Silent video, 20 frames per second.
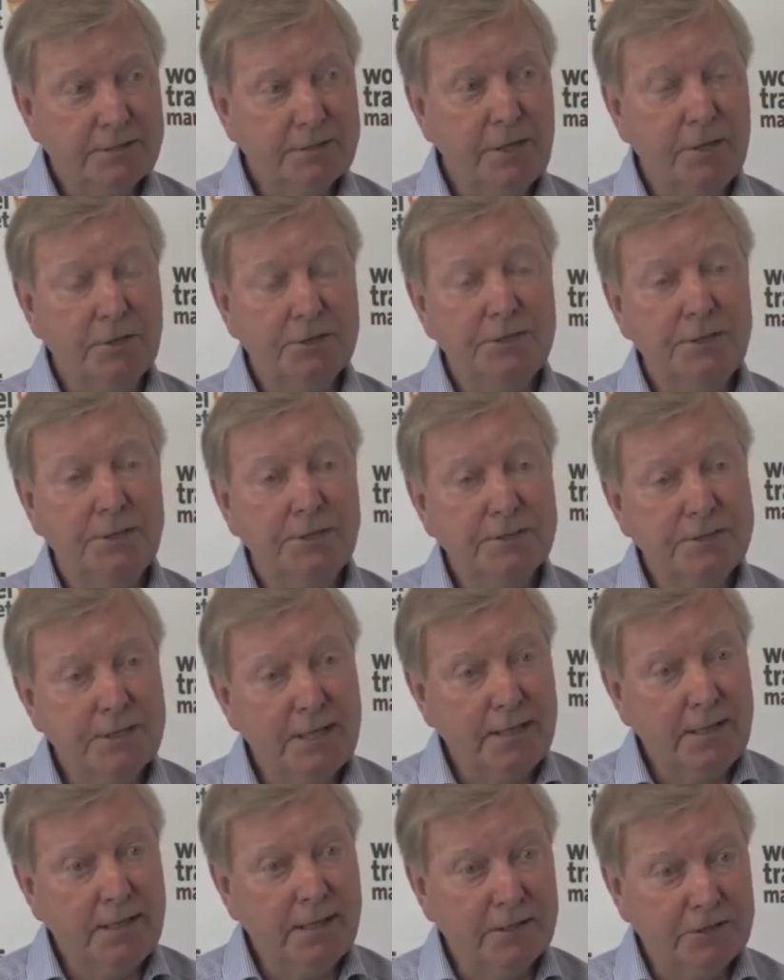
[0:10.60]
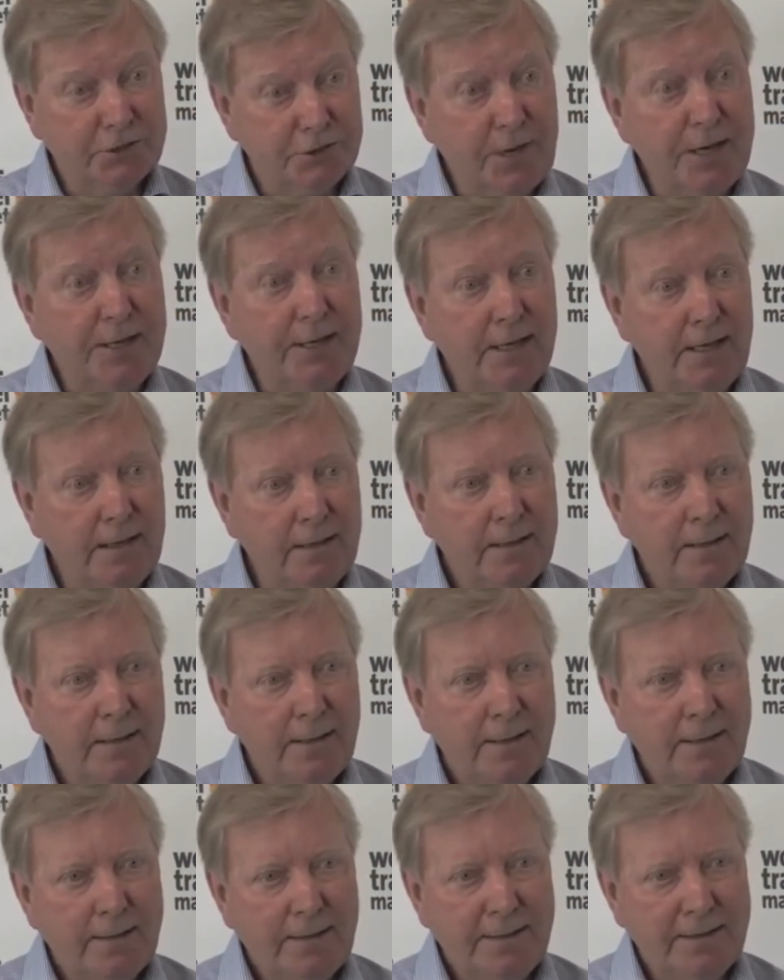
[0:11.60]
started as a trainee
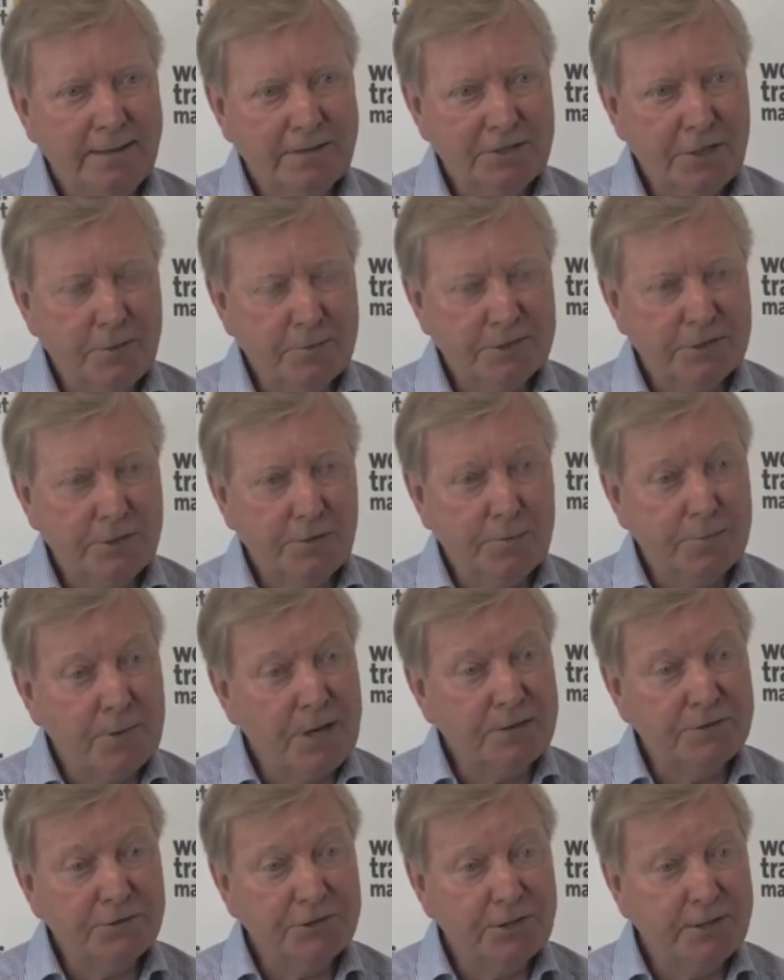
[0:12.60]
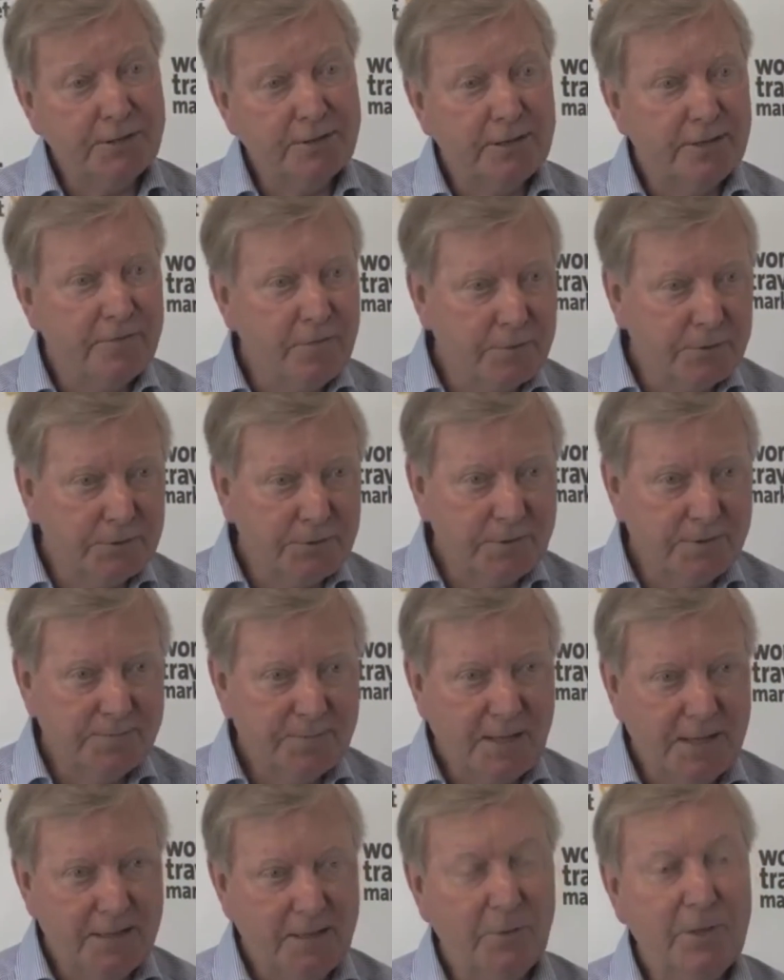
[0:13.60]
in a Thomas Cook branch in Liverpool
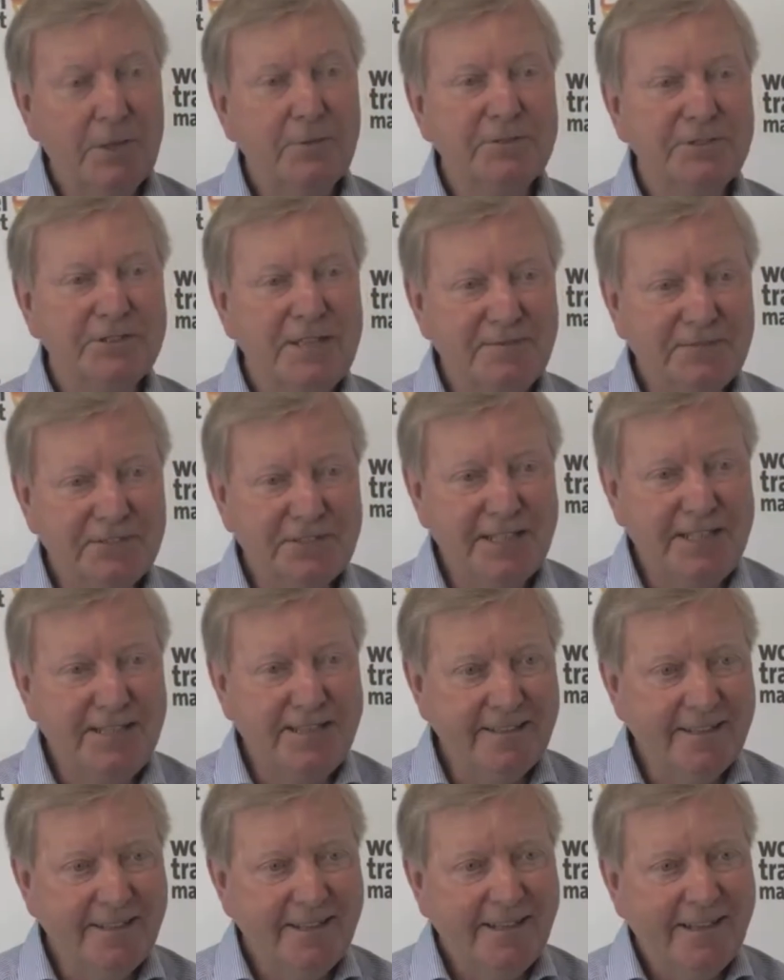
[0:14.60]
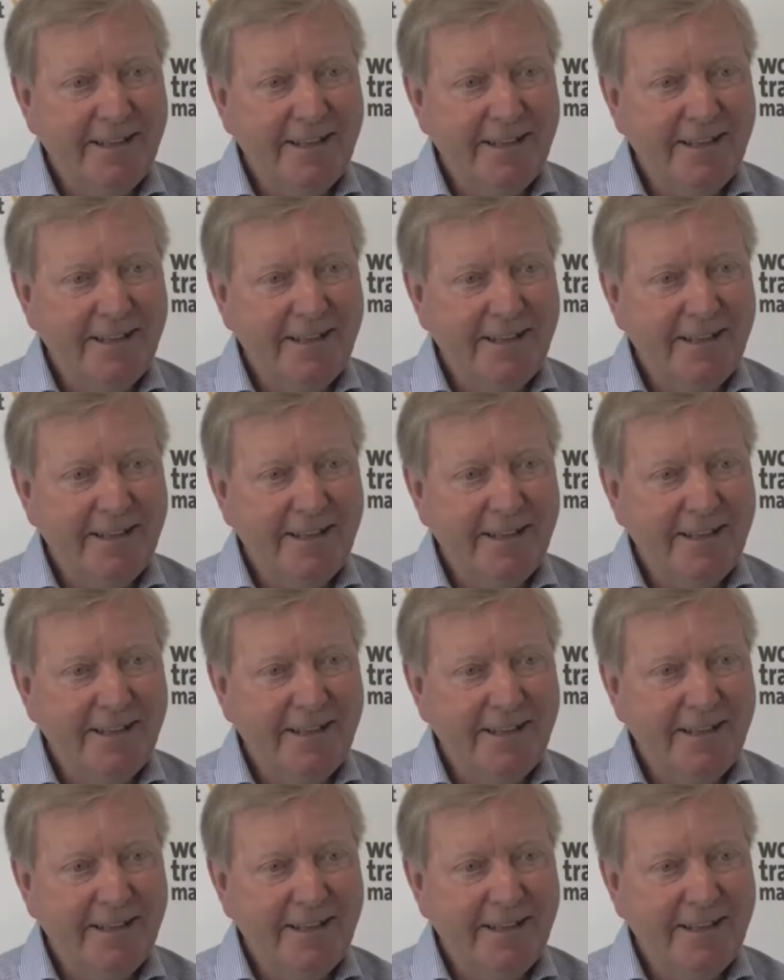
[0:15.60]
when I was 17,